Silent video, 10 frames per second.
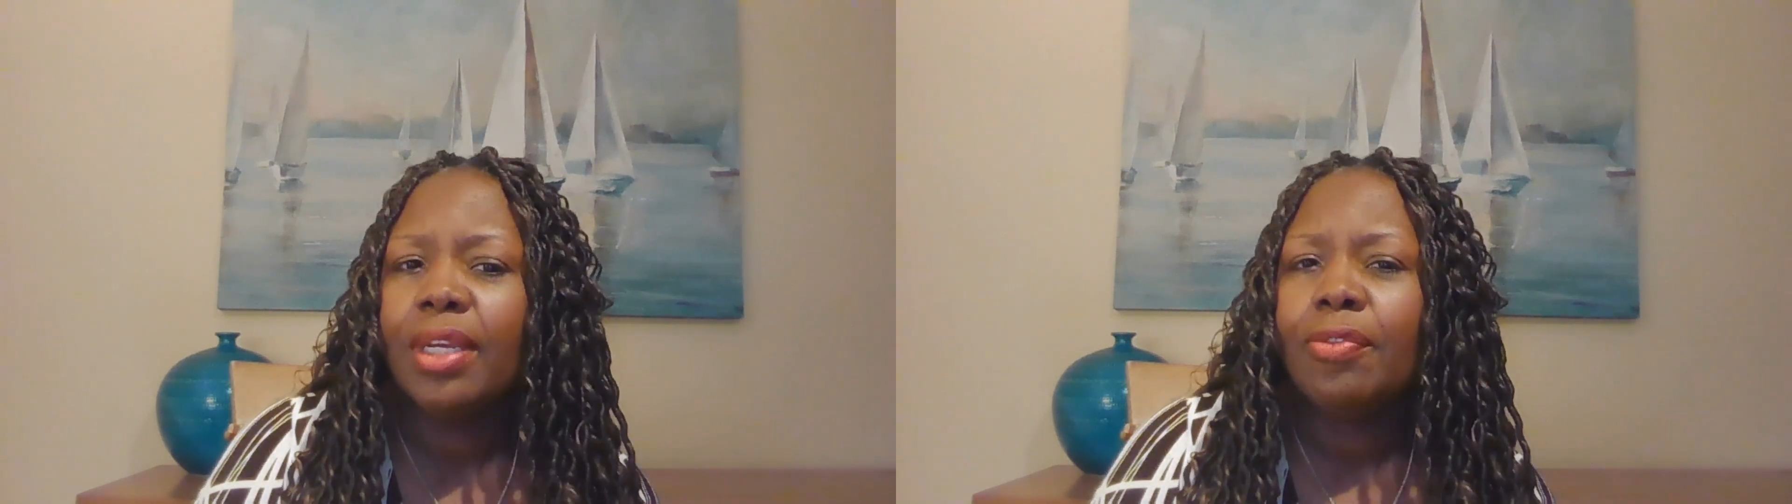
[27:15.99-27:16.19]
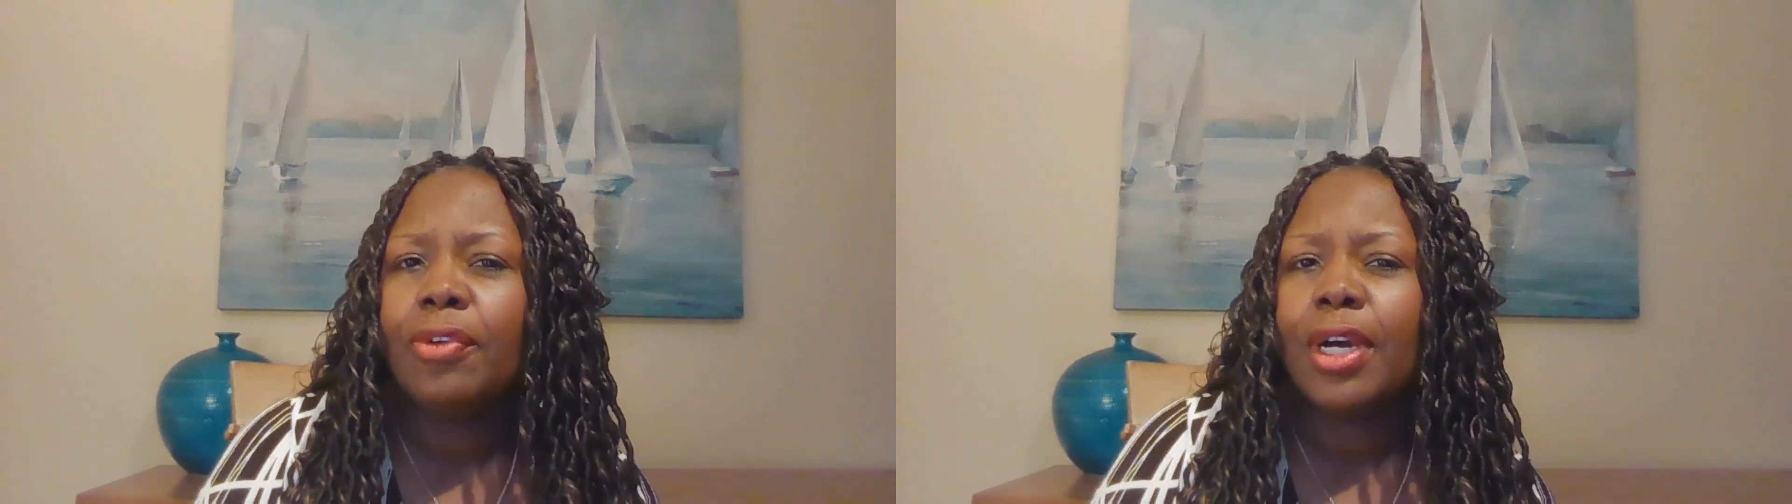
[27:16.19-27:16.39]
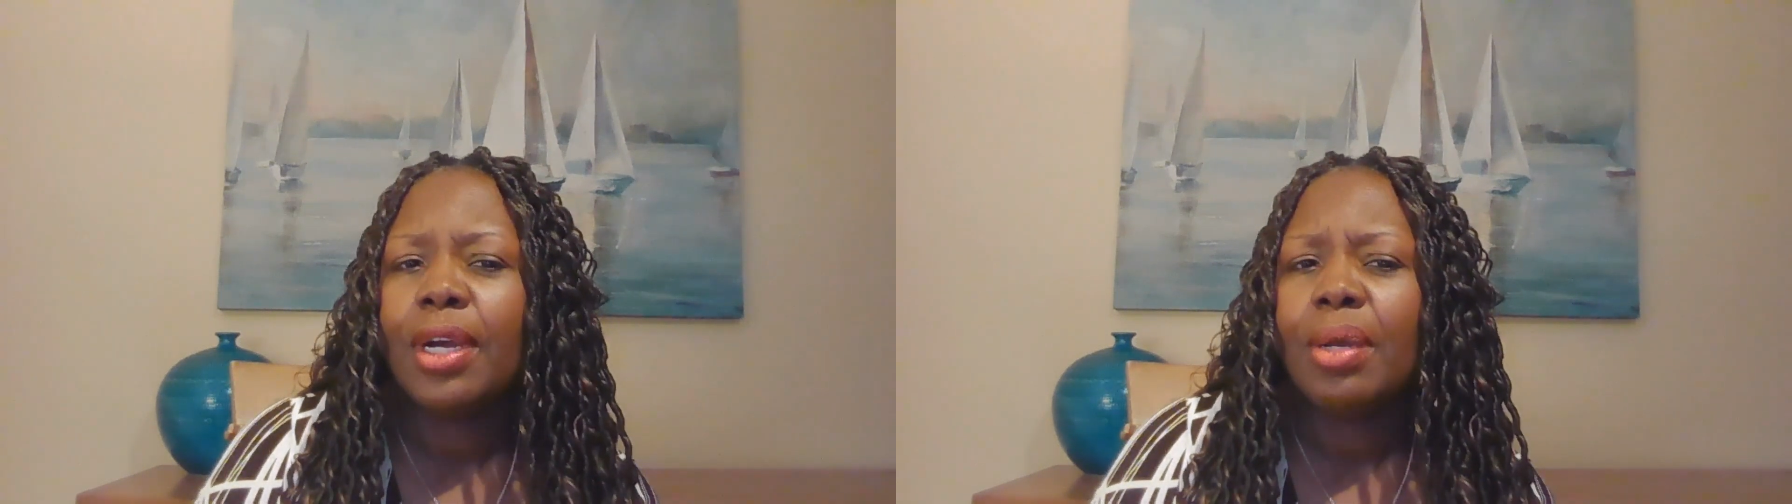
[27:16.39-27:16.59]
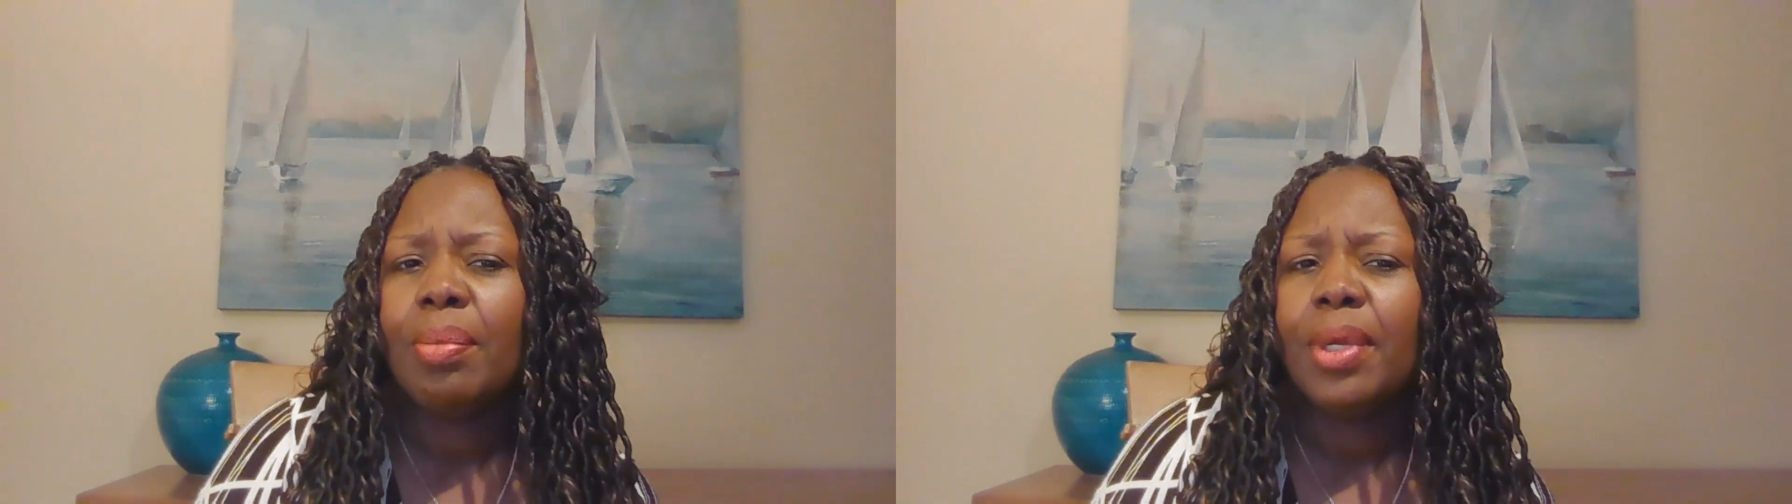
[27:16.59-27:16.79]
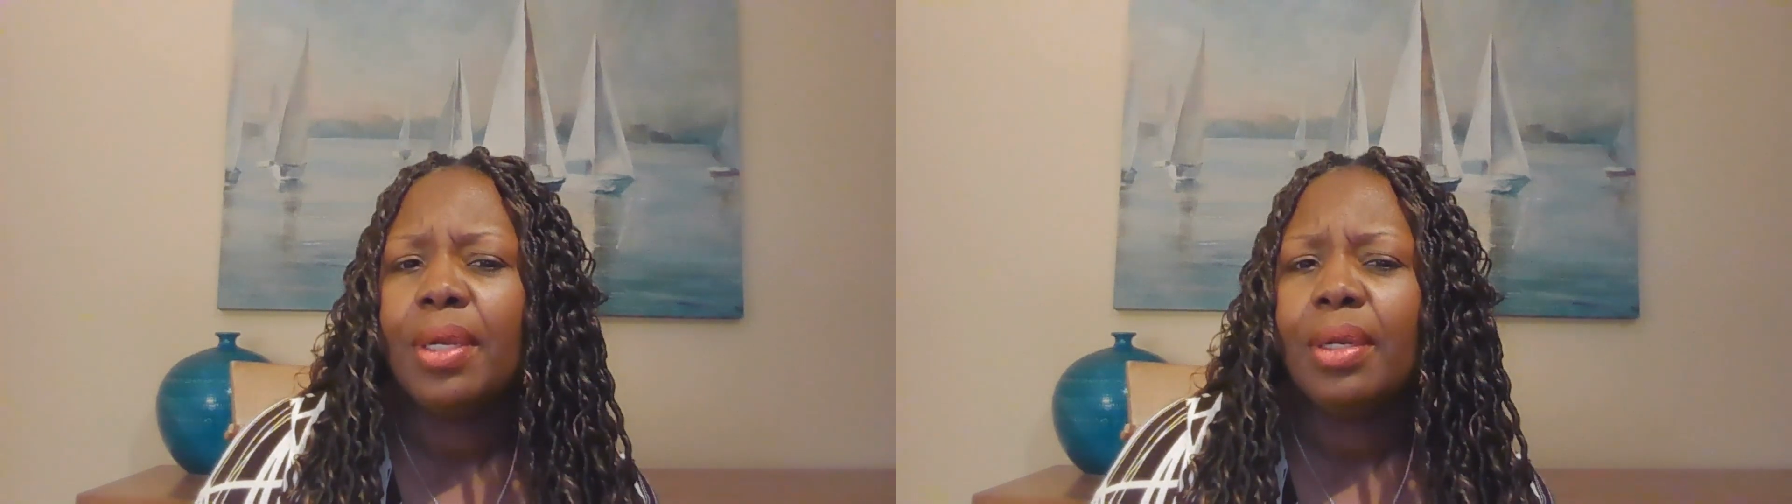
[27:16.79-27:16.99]

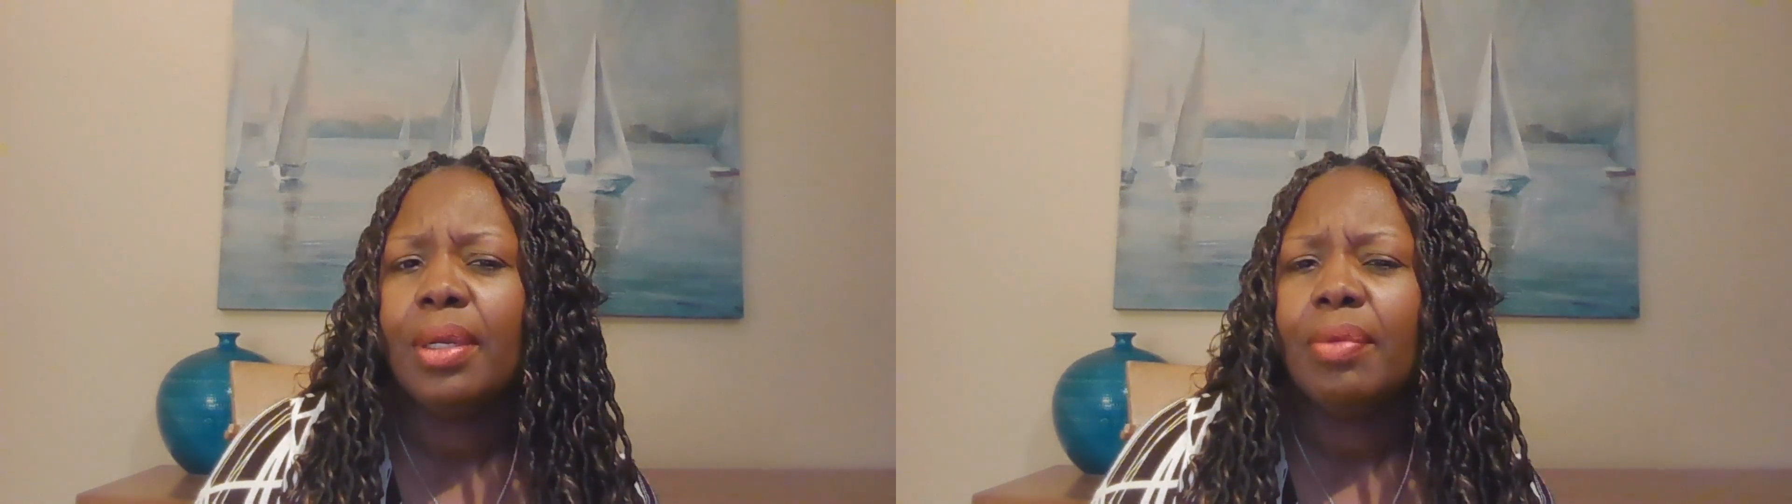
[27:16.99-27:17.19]
environment,